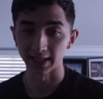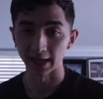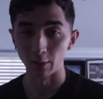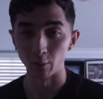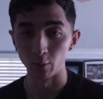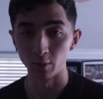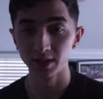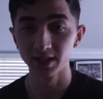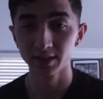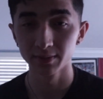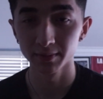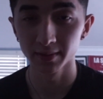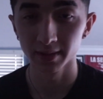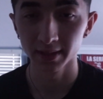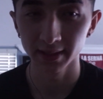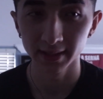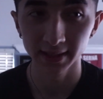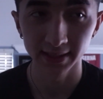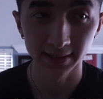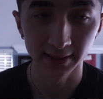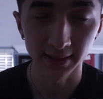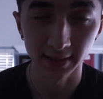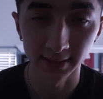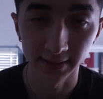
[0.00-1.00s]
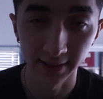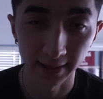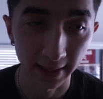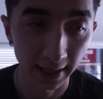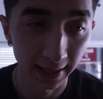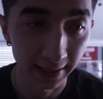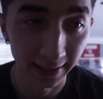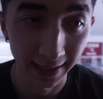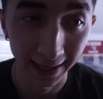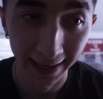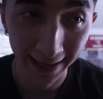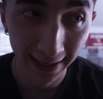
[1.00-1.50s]
like I'm whispering, it's because I
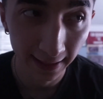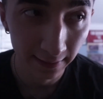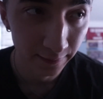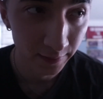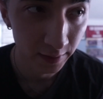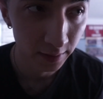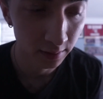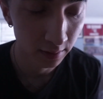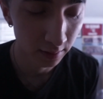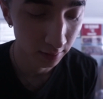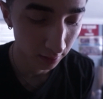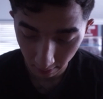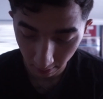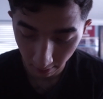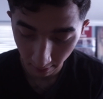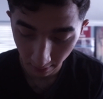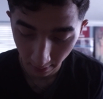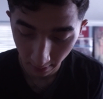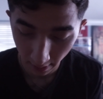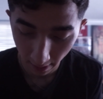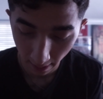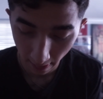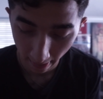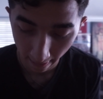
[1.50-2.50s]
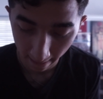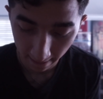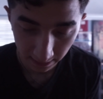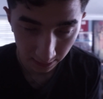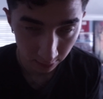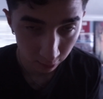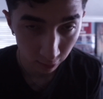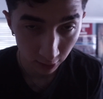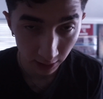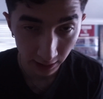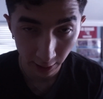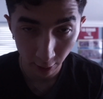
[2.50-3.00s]
kind of have to.
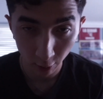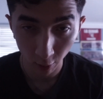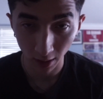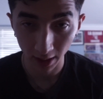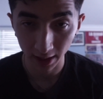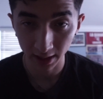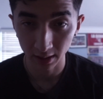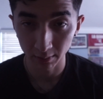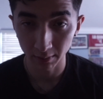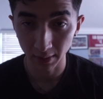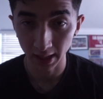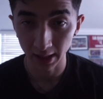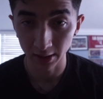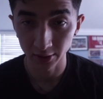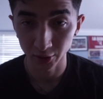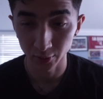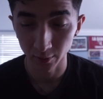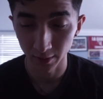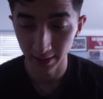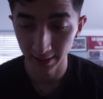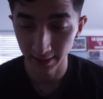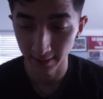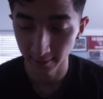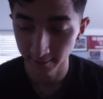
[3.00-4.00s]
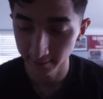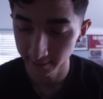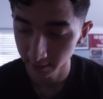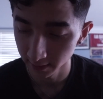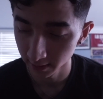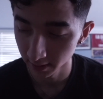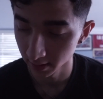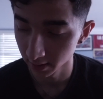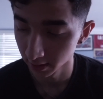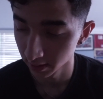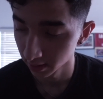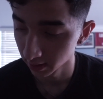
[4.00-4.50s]
It's really quiet in my house right now,
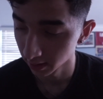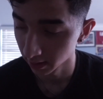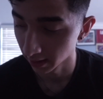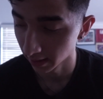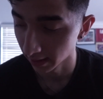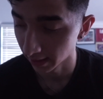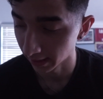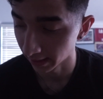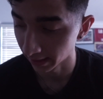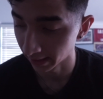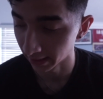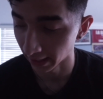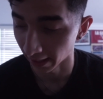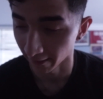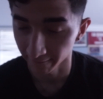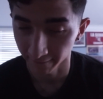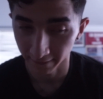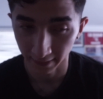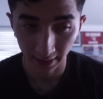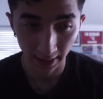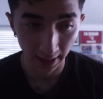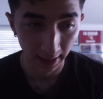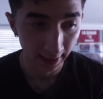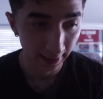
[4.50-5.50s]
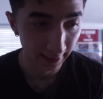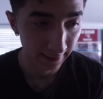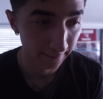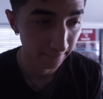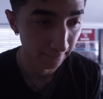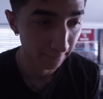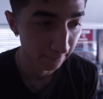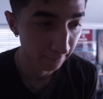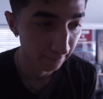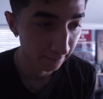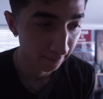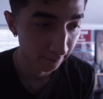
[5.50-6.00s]
and I feel like
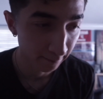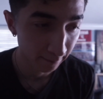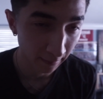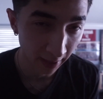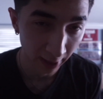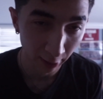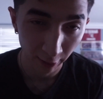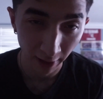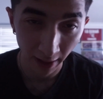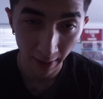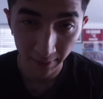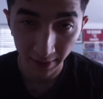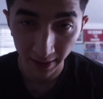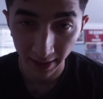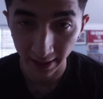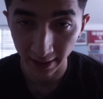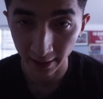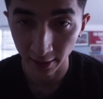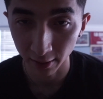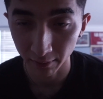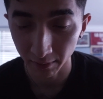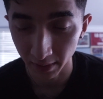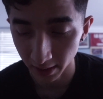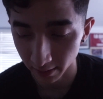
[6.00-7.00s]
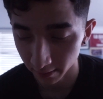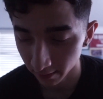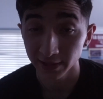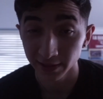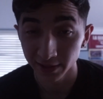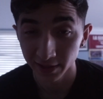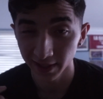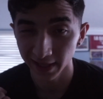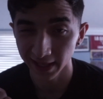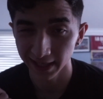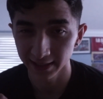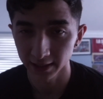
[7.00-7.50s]
my grandma can hear me.
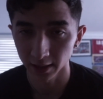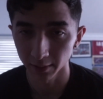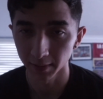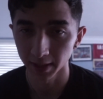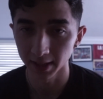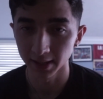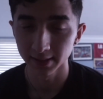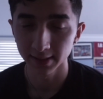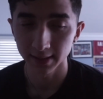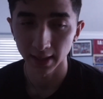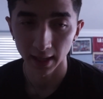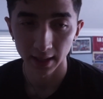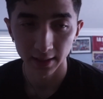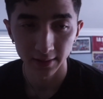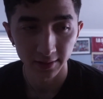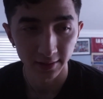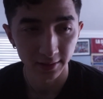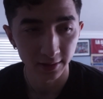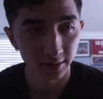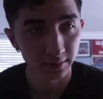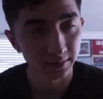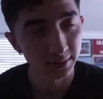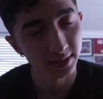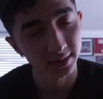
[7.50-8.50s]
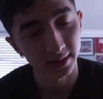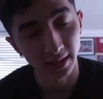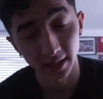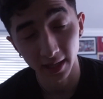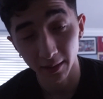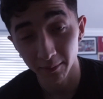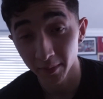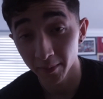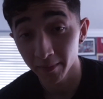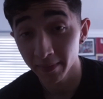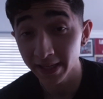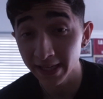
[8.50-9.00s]
She can't tell by the title, you know what I'm saying?
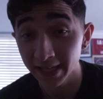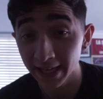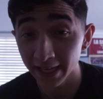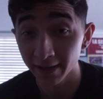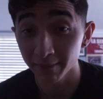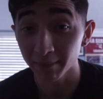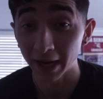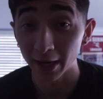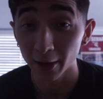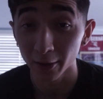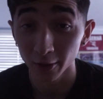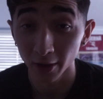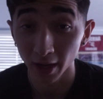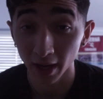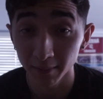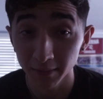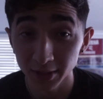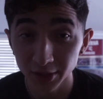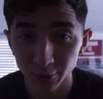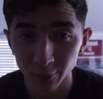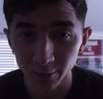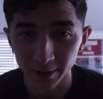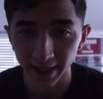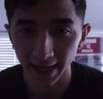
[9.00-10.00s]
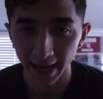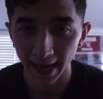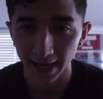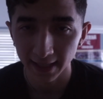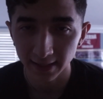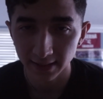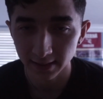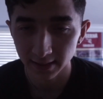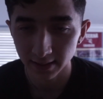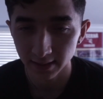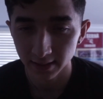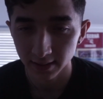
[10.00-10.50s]
I'm getting my grandma's
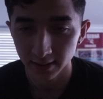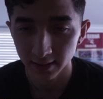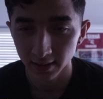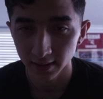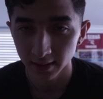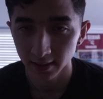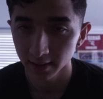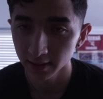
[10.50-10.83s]
reaction